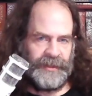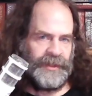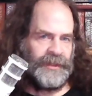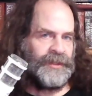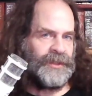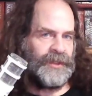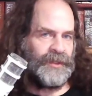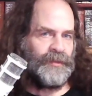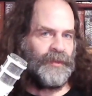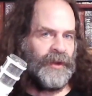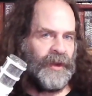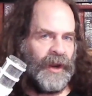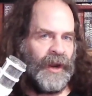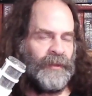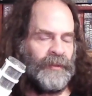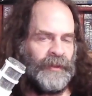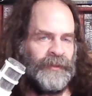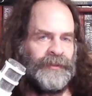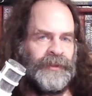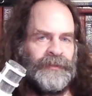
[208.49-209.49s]
And this is where I
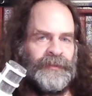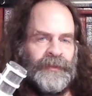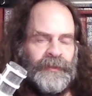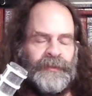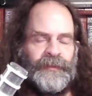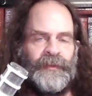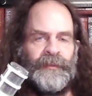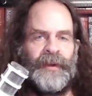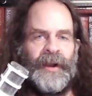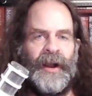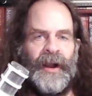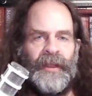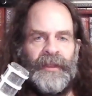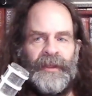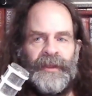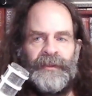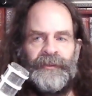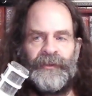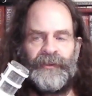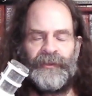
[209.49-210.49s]
will differ from
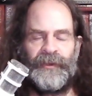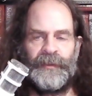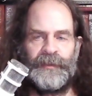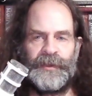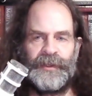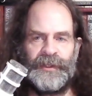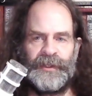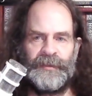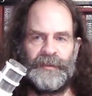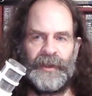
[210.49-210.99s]
other descriptions,